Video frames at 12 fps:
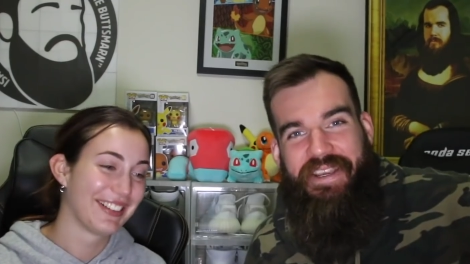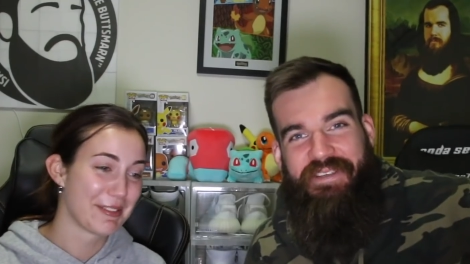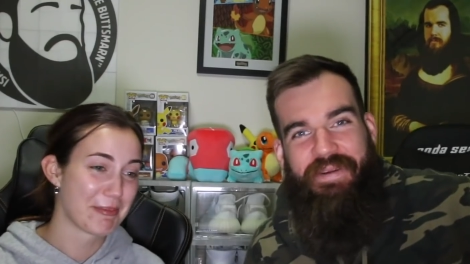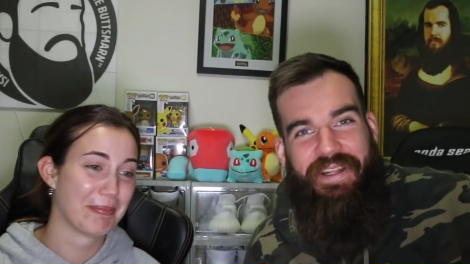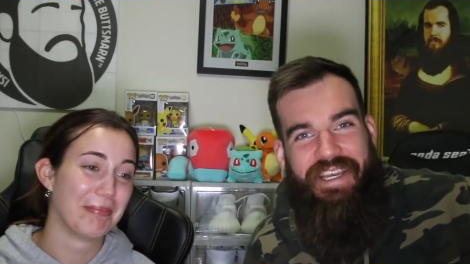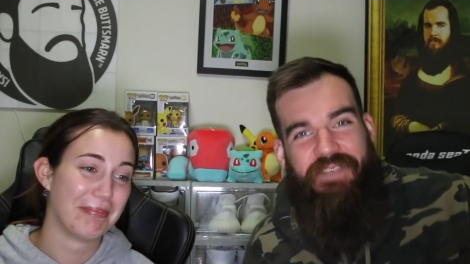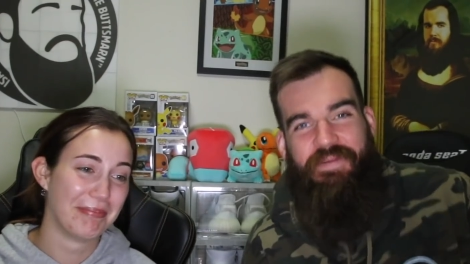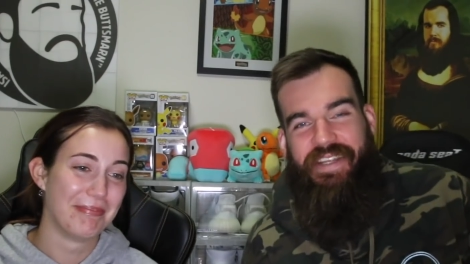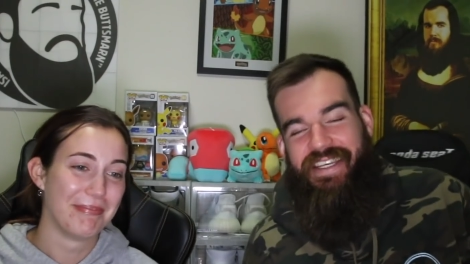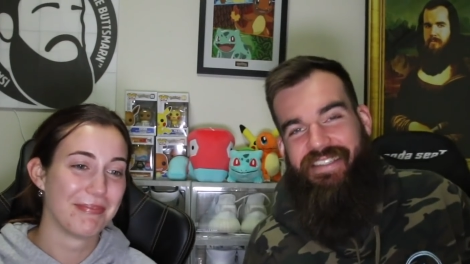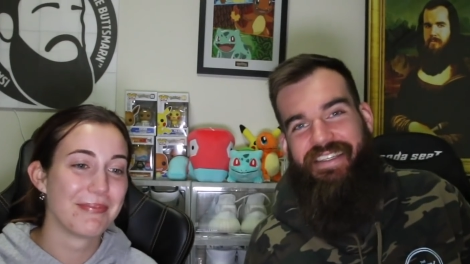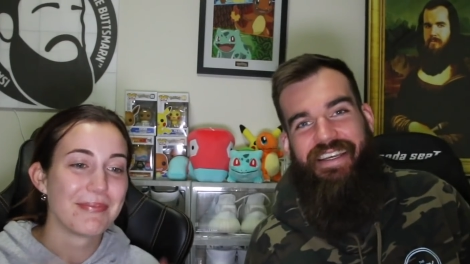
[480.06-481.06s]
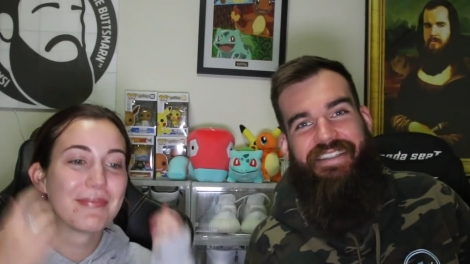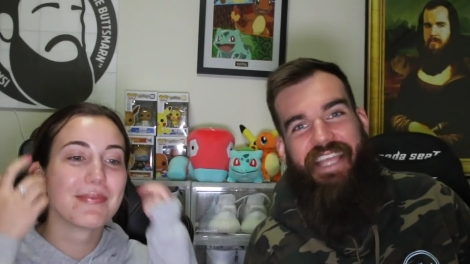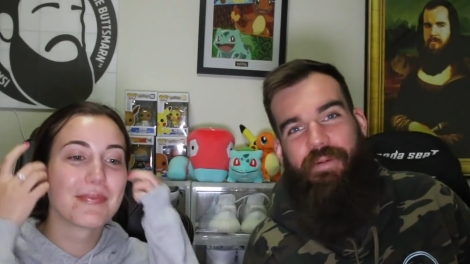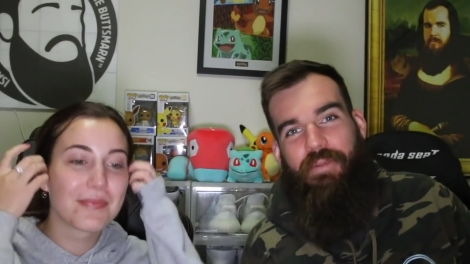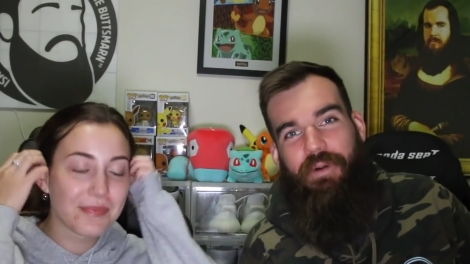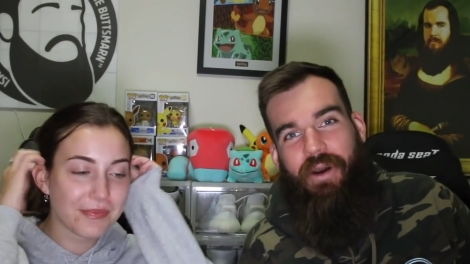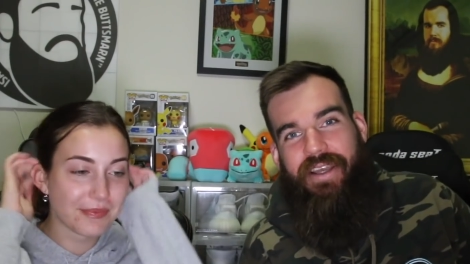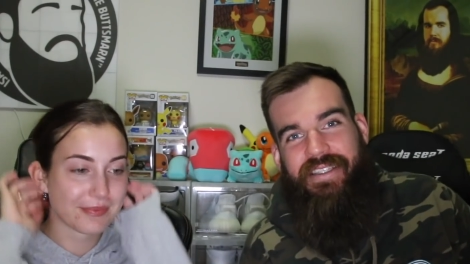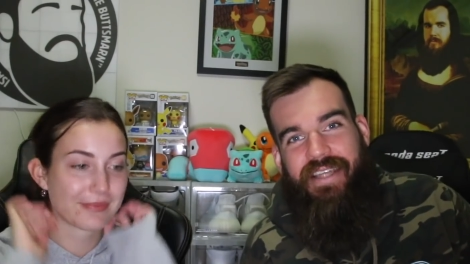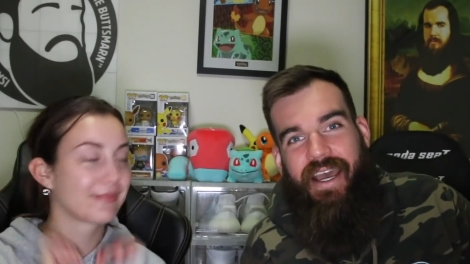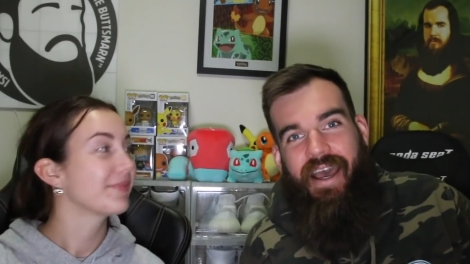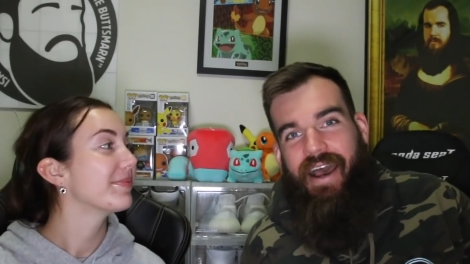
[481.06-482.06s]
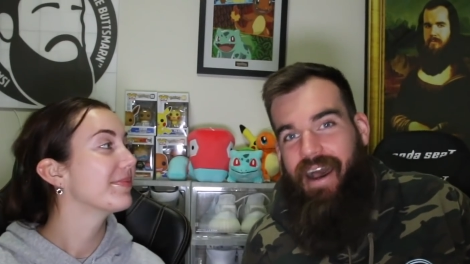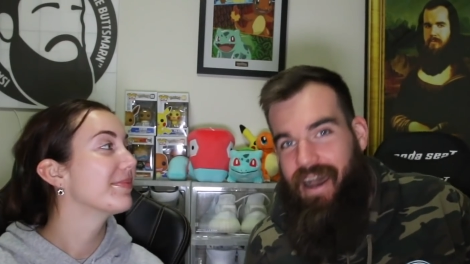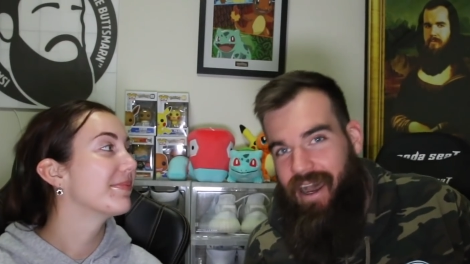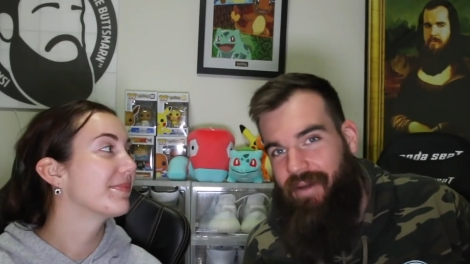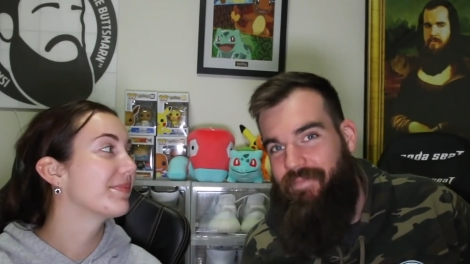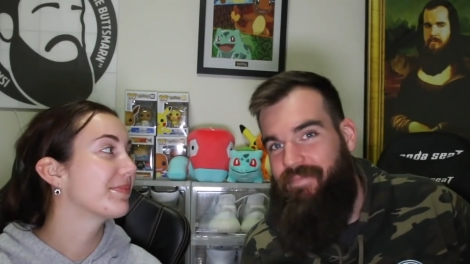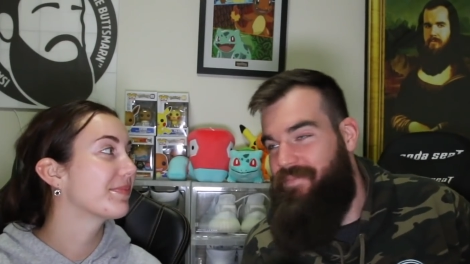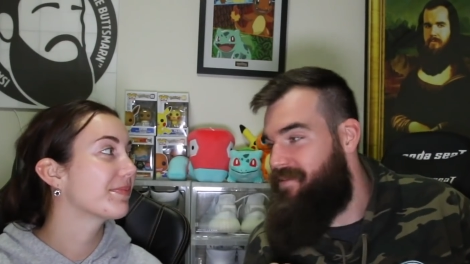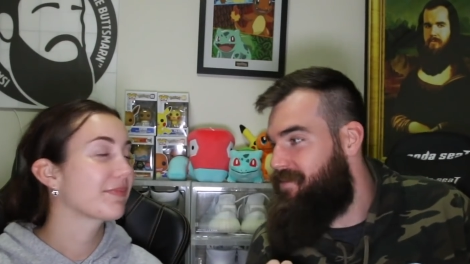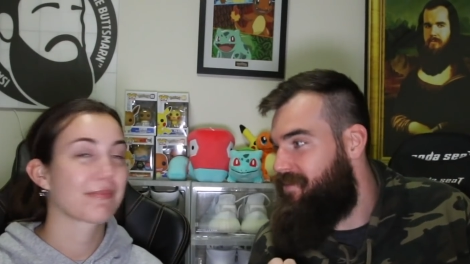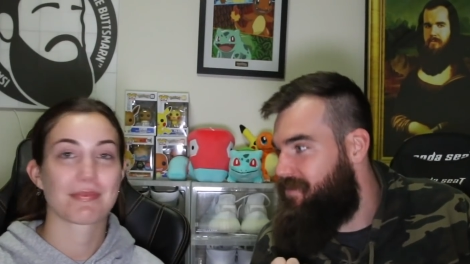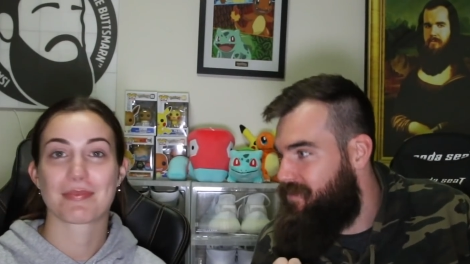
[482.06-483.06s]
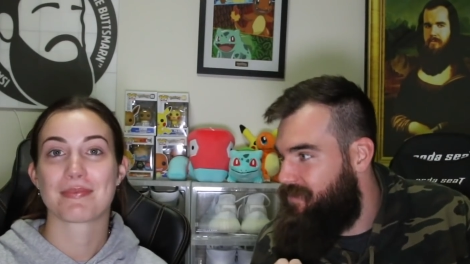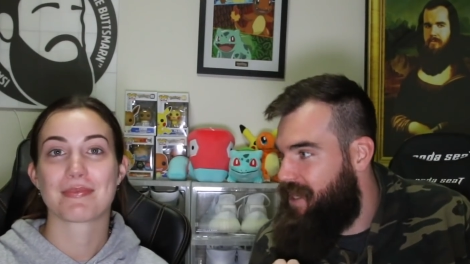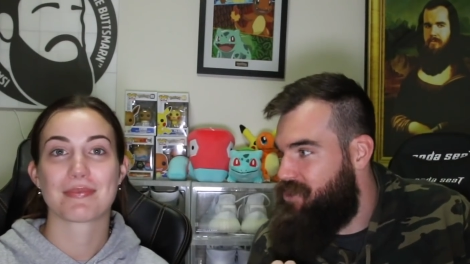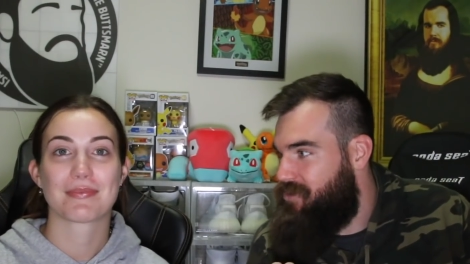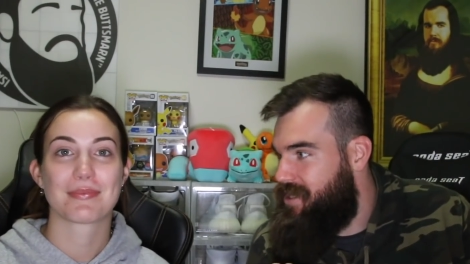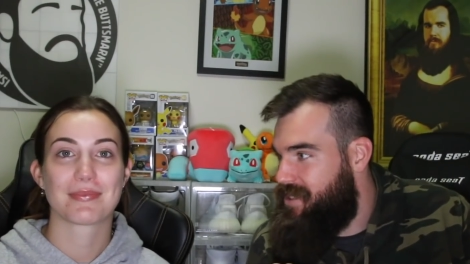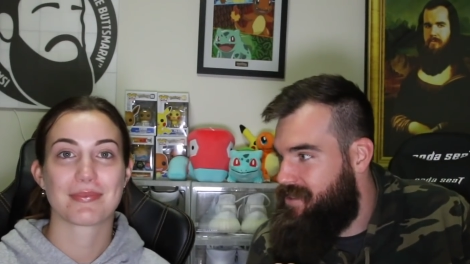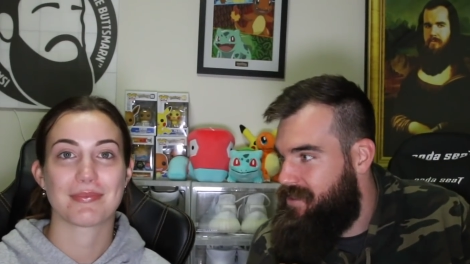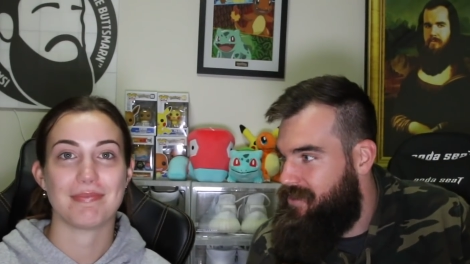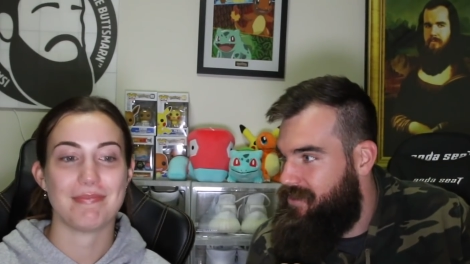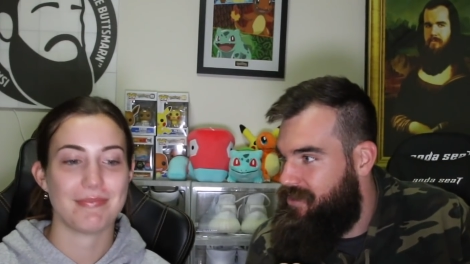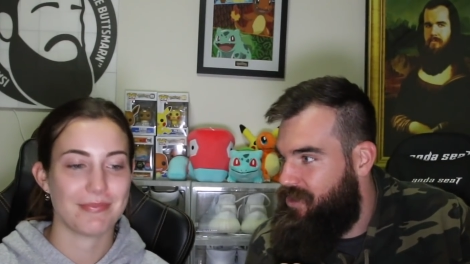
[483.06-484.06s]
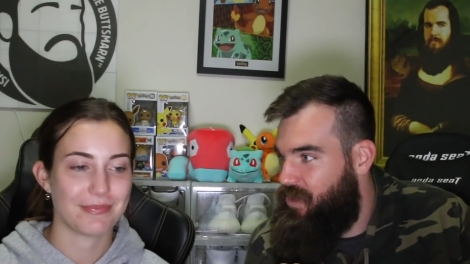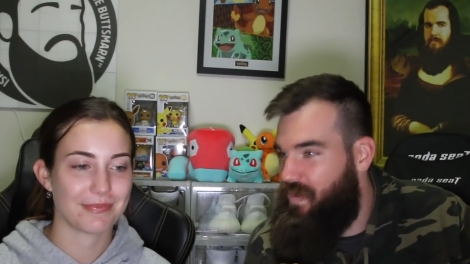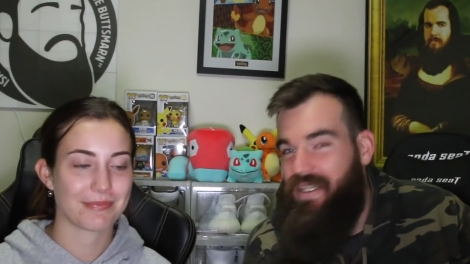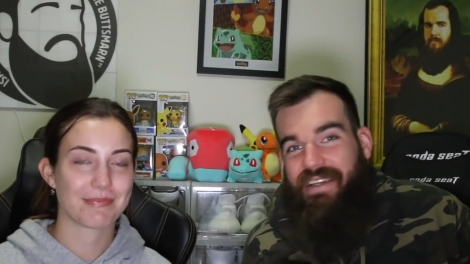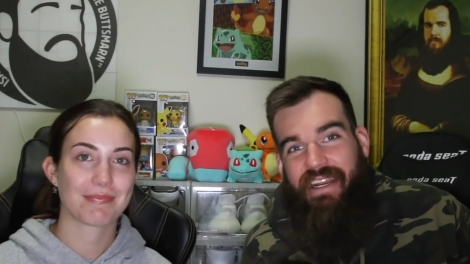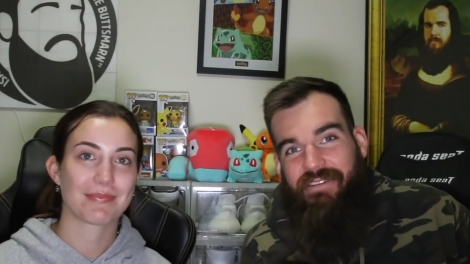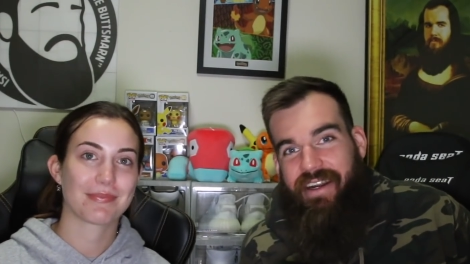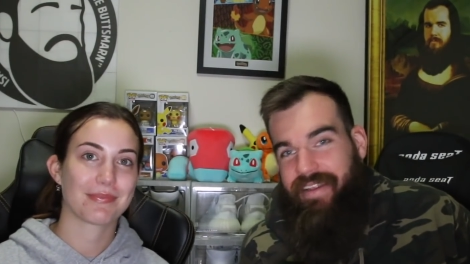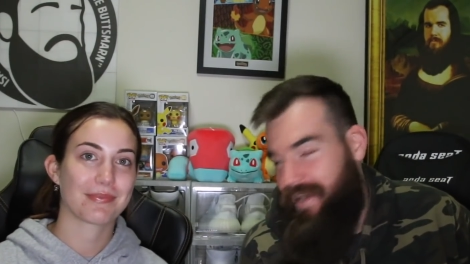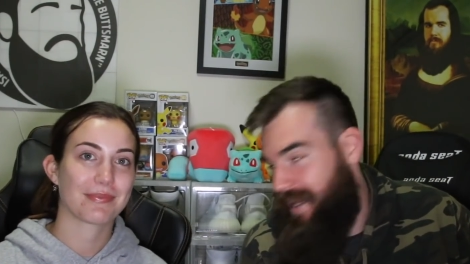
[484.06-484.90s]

Speaker 1: Peace of Middle East, be dick sticks, keep it voiced. Uh, Vadreeks? Or are we getting rid of